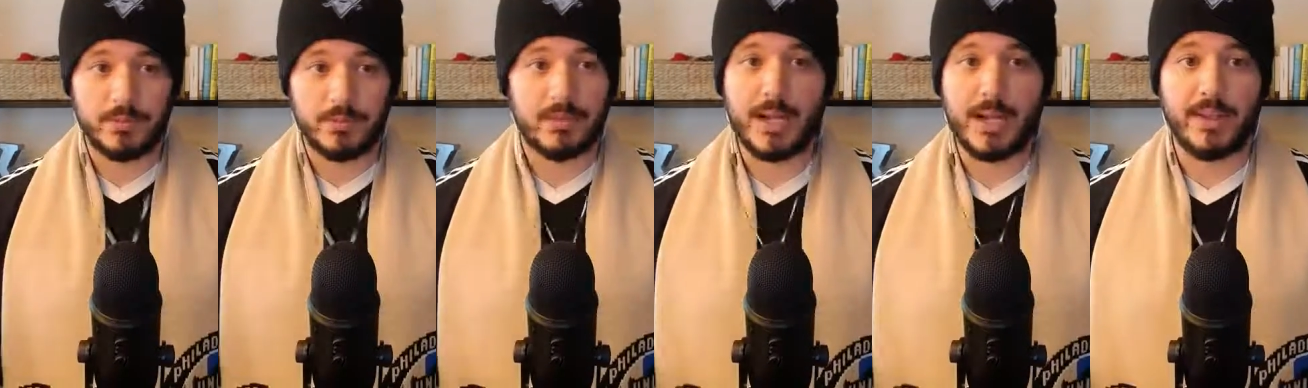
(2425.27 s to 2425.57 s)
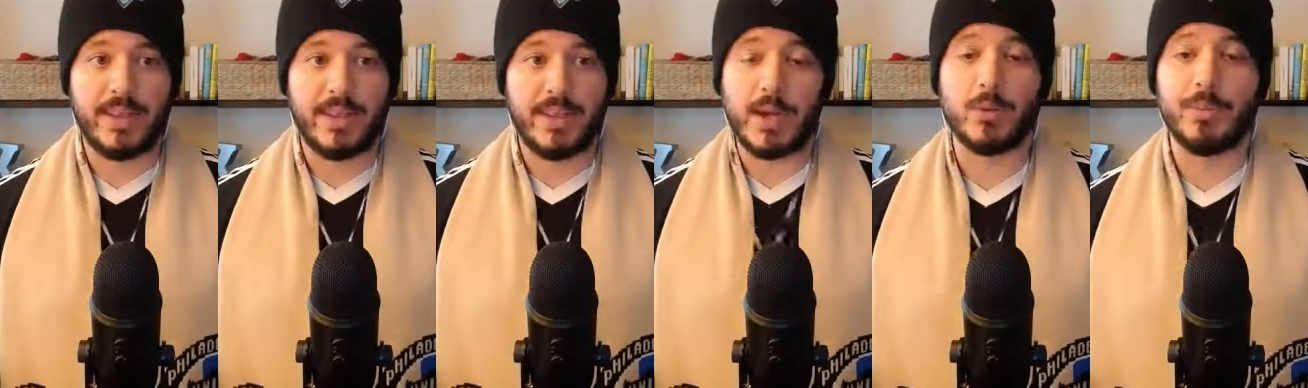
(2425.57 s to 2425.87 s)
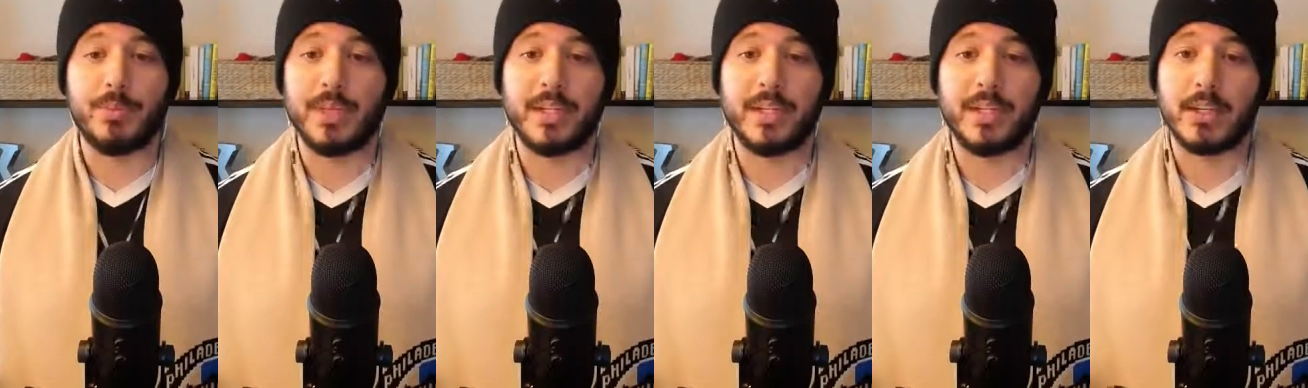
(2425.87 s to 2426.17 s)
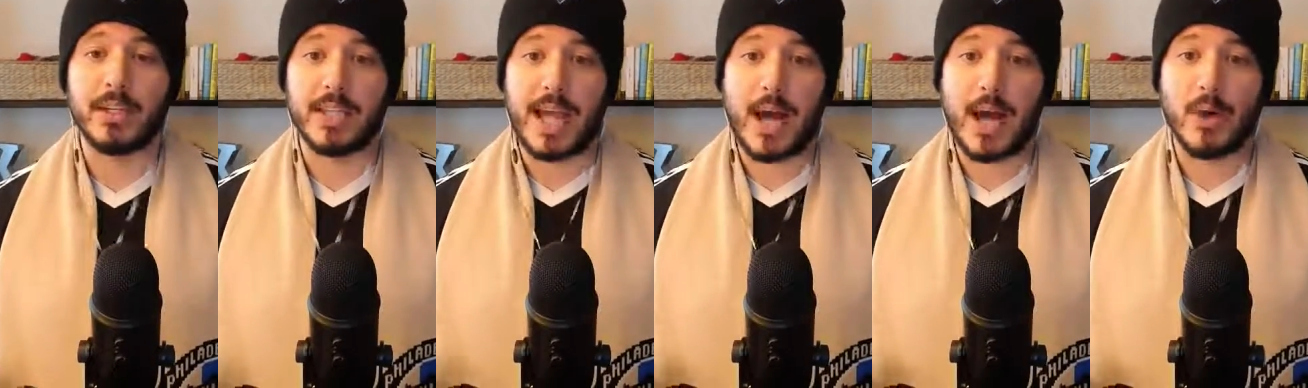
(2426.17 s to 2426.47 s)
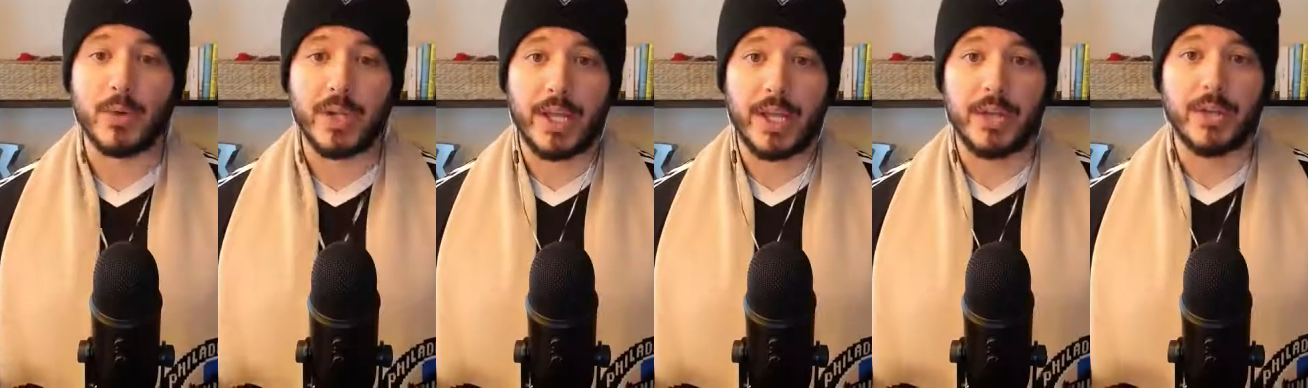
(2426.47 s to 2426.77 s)
that would be
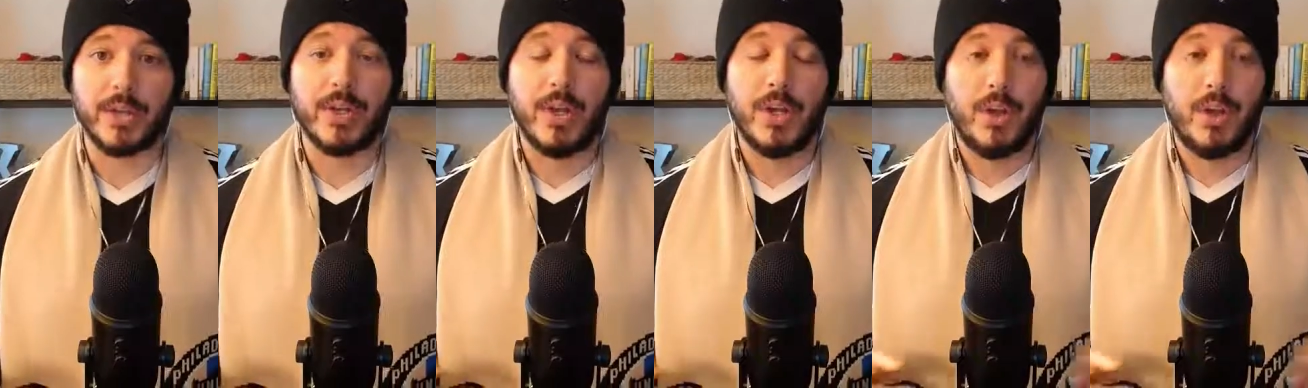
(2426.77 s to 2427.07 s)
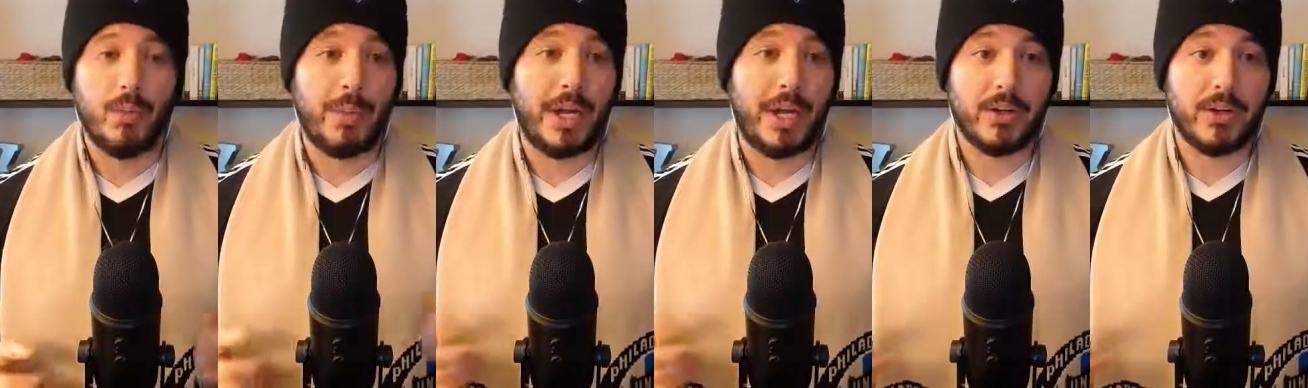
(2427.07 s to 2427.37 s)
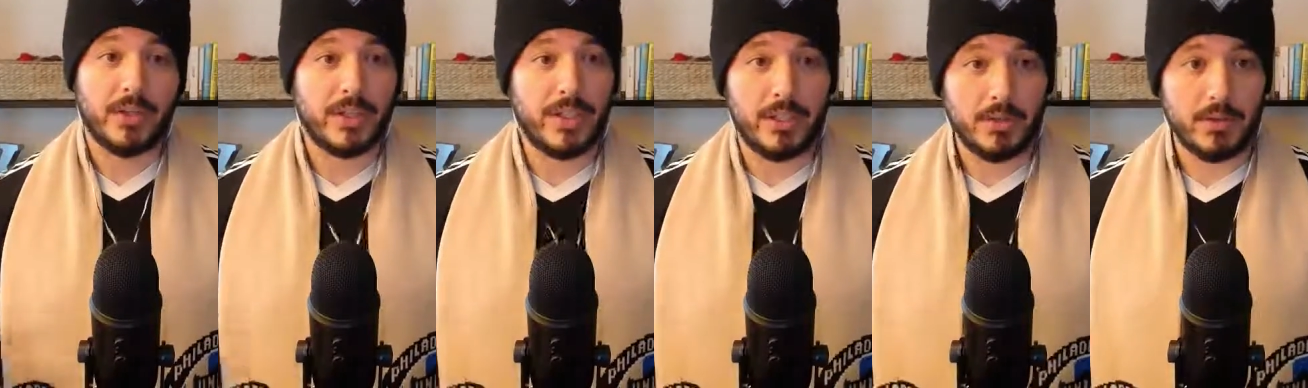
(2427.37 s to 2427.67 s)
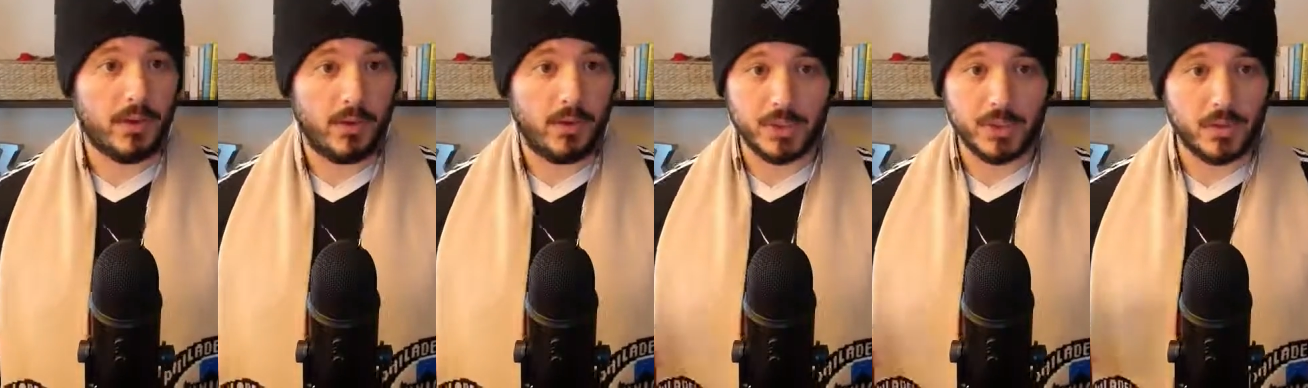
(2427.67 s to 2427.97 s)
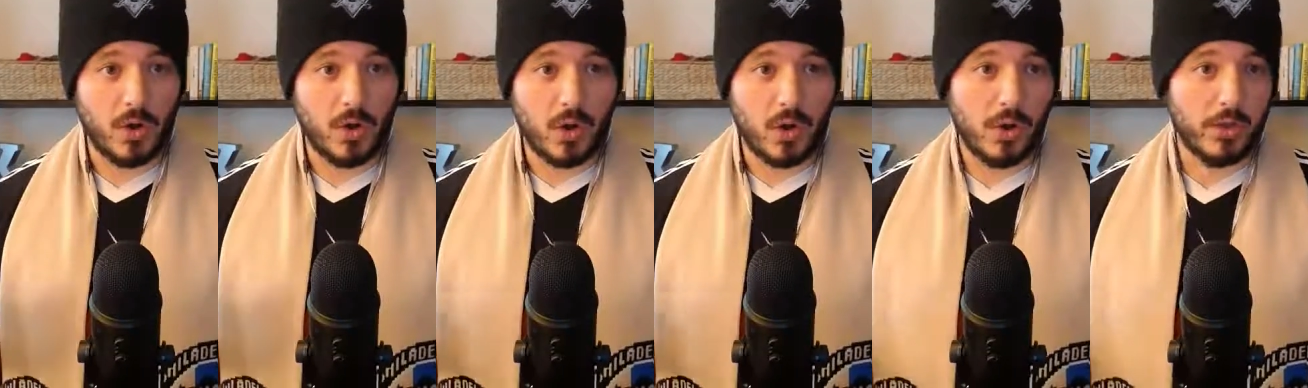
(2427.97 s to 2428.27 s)
allowed. And apparently
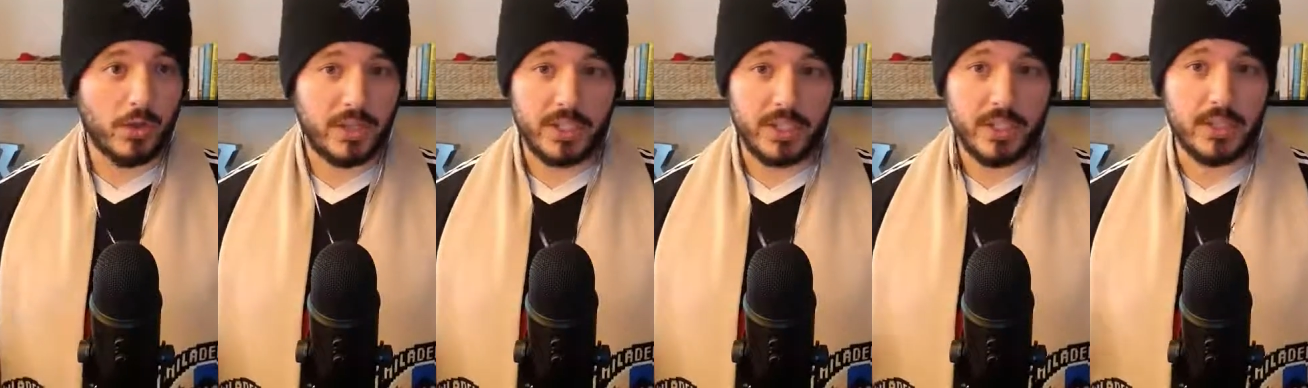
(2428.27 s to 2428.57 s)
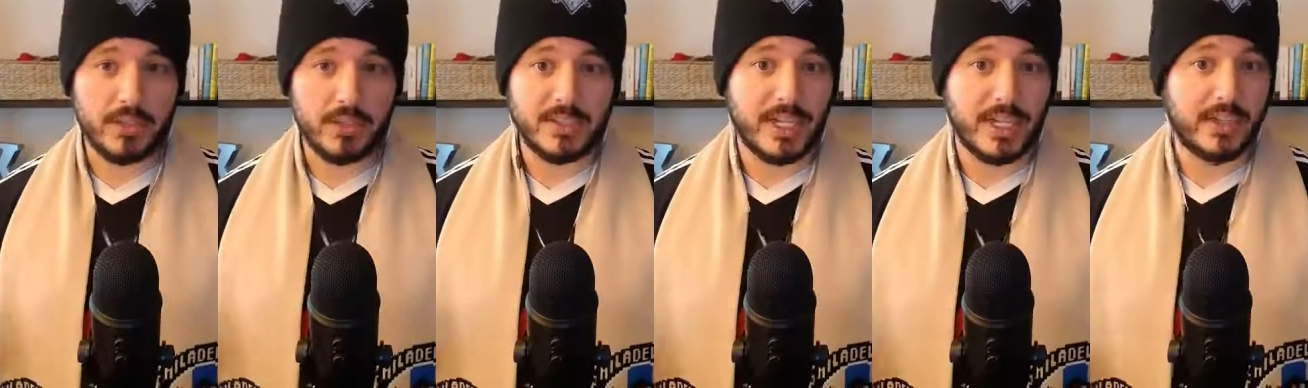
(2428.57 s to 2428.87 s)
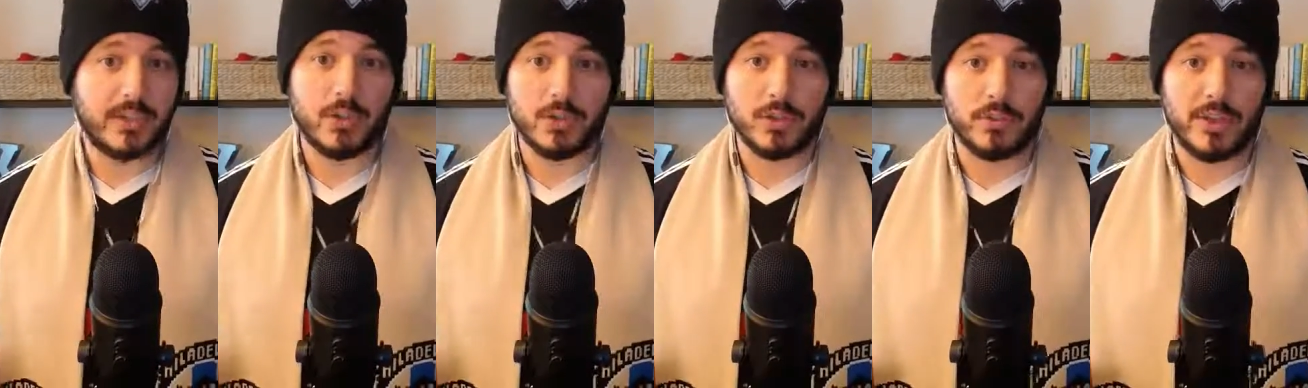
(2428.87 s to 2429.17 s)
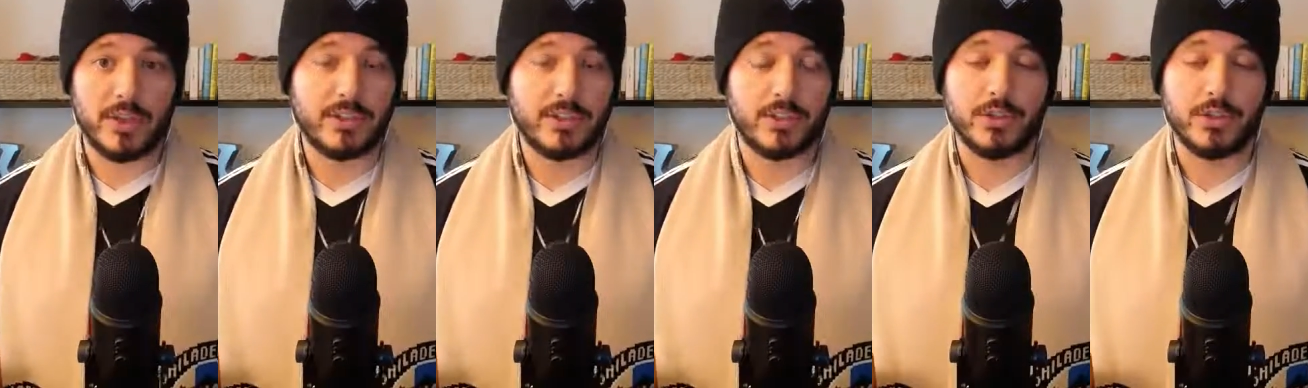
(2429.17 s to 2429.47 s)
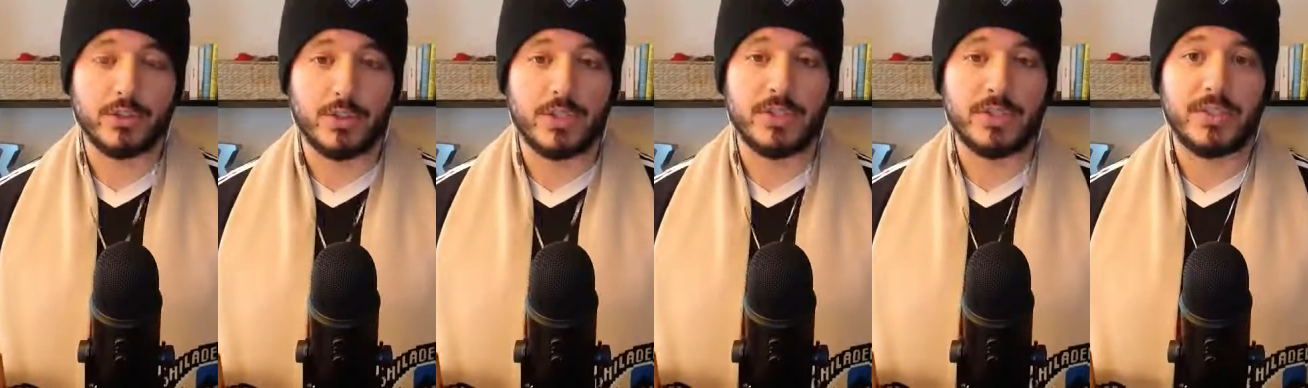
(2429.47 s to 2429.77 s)
almost all the technical
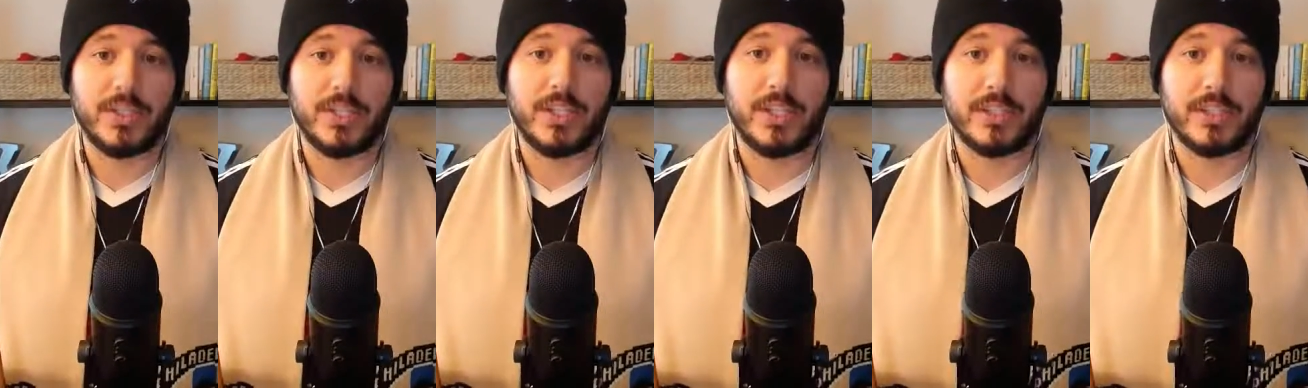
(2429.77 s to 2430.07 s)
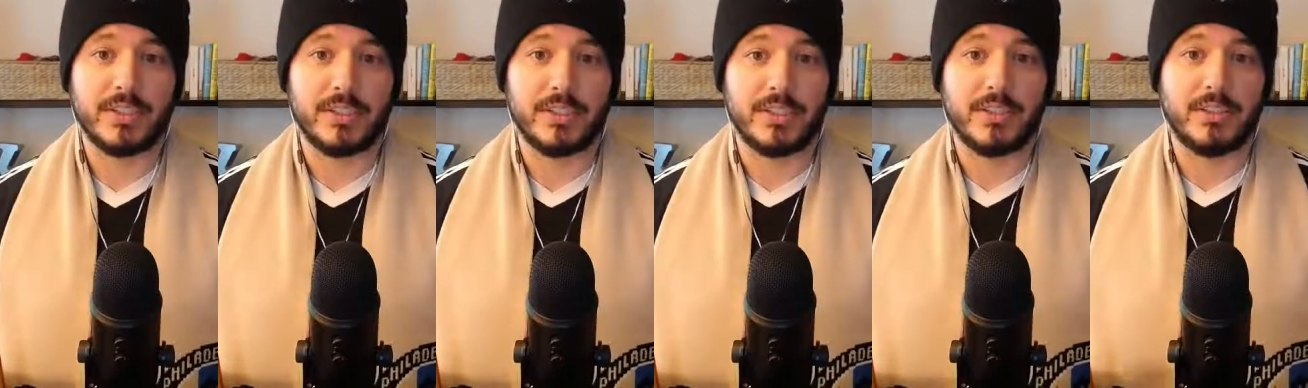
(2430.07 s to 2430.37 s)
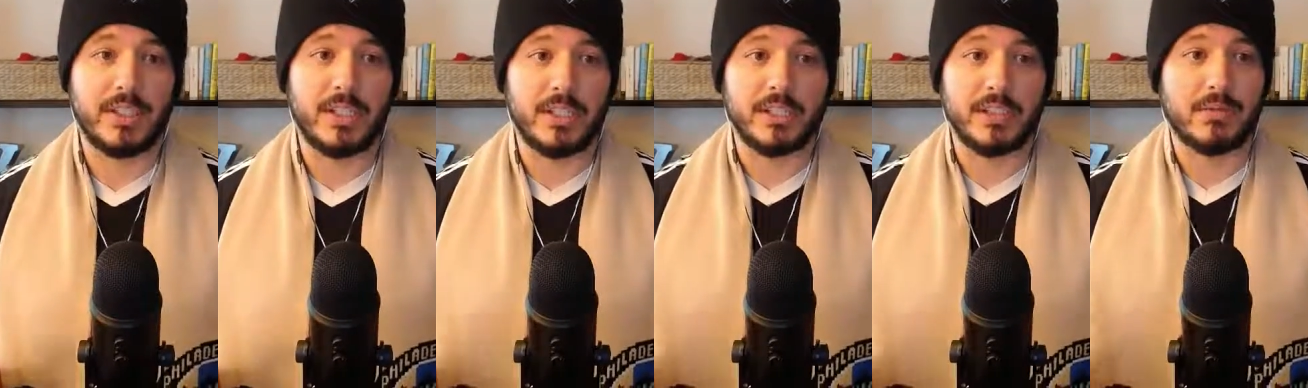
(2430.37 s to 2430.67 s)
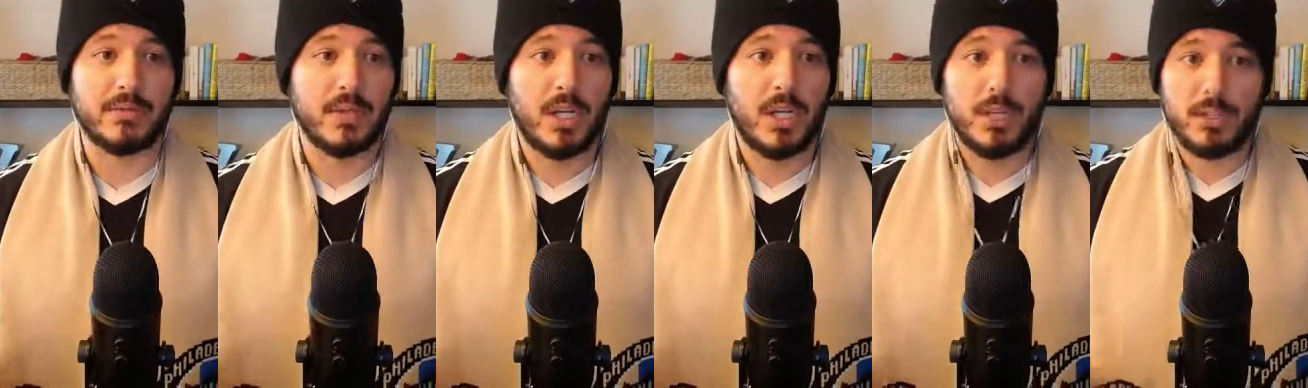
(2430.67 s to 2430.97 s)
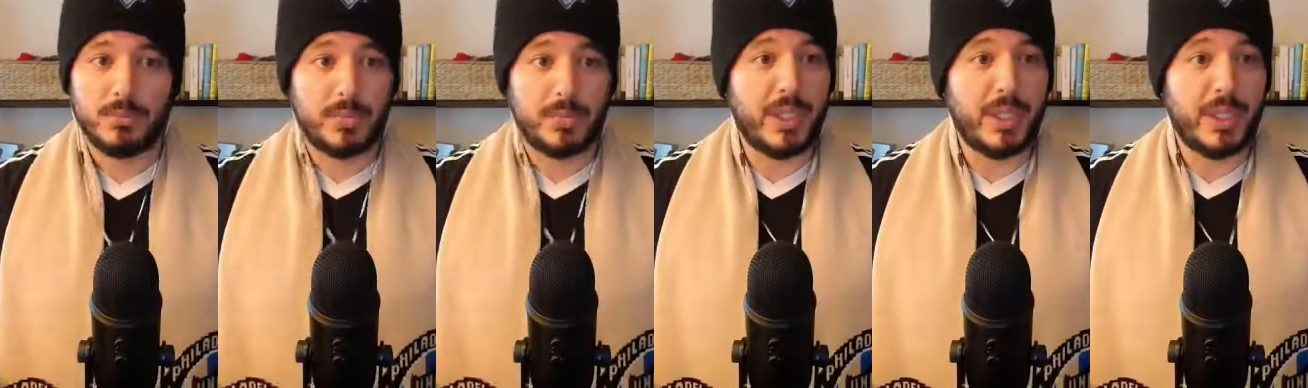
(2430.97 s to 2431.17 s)
directors want to see this, and it's